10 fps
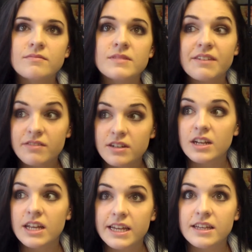
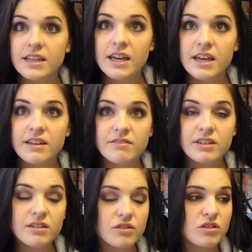Definitely, yeah.
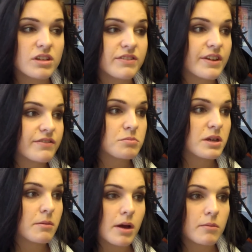You don't even have to
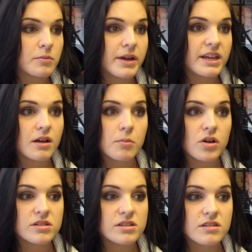be a permanent makeup
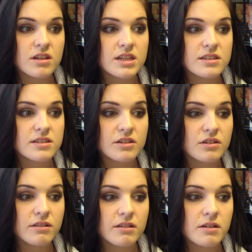artist. Like, these are
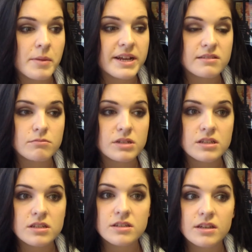amazing
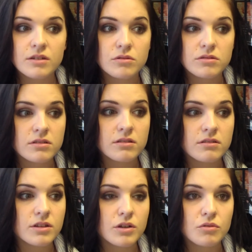business skills,
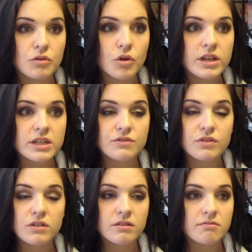you know, knowledge
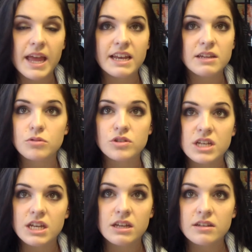for
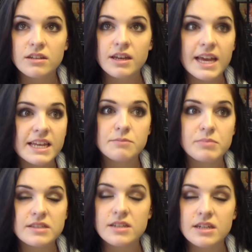anybody, any
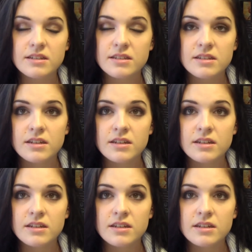business.